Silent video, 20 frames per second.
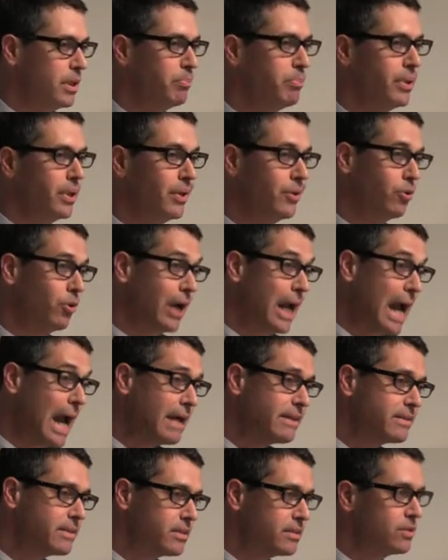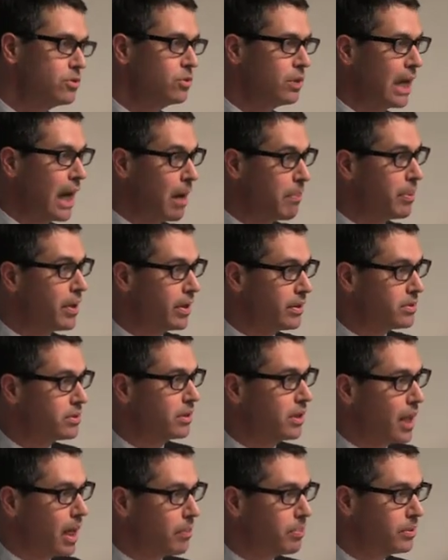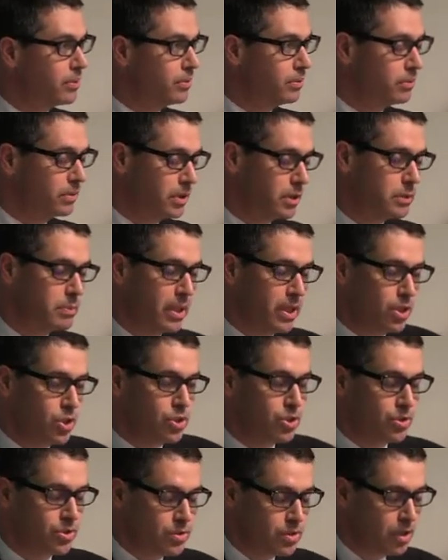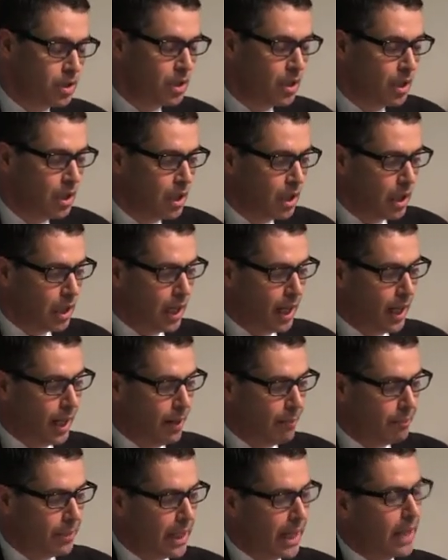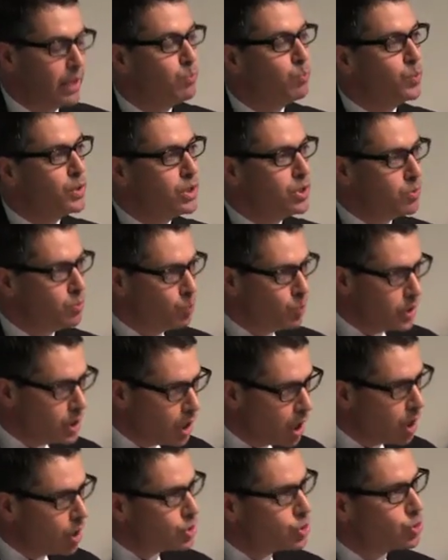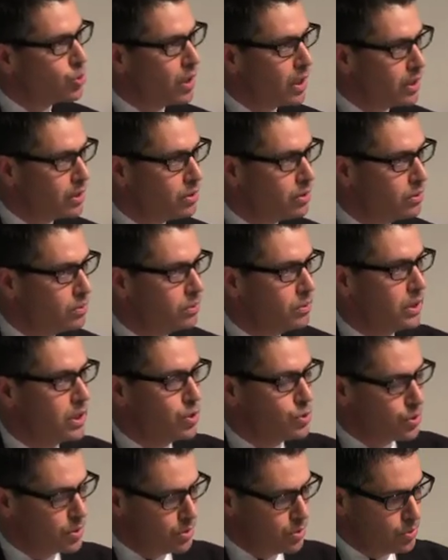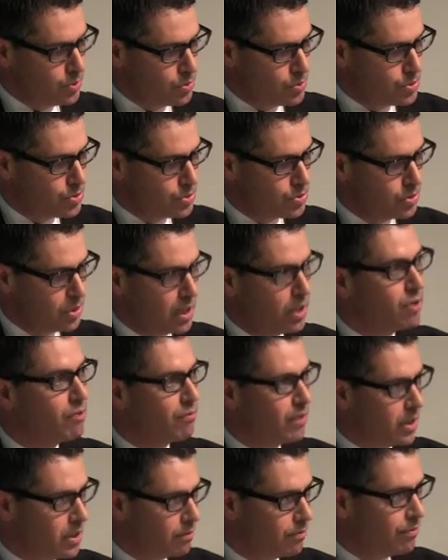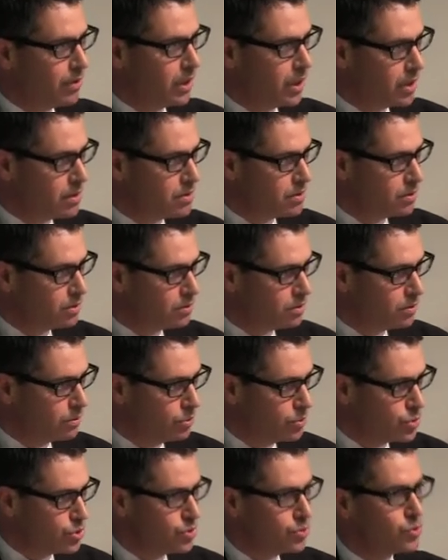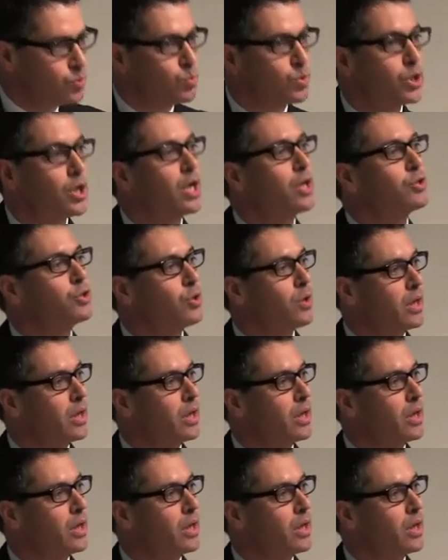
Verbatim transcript: the or access to capex, the capital expenditures. Um, and we, we are trying to introduce innovative financing solutions. We are